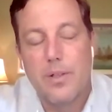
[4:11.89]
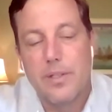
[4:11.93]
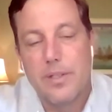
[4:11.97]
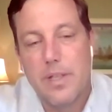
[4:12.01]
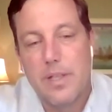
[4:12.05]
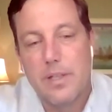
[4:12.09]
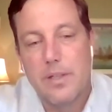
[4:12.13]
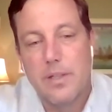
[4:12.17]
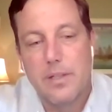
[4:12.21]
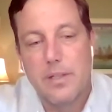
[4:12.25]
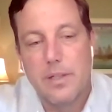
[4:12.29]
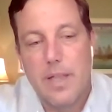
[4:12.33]
And
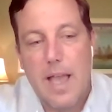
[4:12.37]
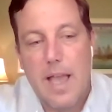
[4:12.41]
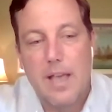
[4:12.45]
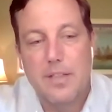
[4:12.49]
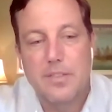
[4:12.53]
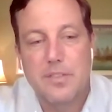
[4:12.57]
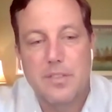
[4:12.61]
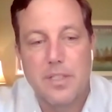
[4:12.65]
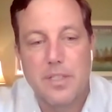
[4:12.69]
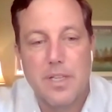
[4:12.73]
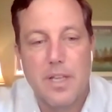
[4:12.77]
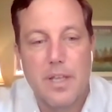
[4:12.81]
then
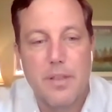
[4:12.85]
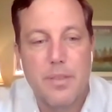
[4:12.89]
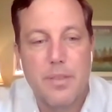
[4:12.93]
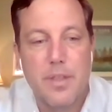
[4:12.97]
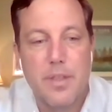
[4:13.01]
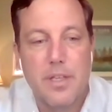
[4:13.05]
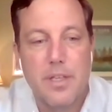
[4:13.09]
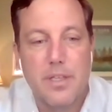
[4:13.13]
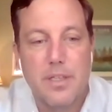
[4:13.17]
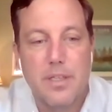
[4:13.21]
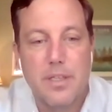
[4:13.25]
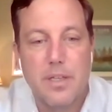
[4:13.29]
lastly, I
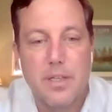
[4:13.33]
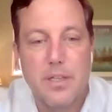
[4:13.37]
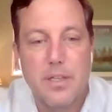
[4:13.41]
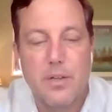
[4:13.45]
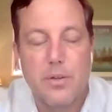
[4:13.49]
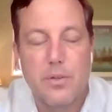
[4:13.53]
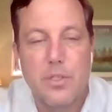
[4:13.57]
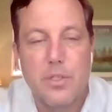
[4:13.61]
think, you know,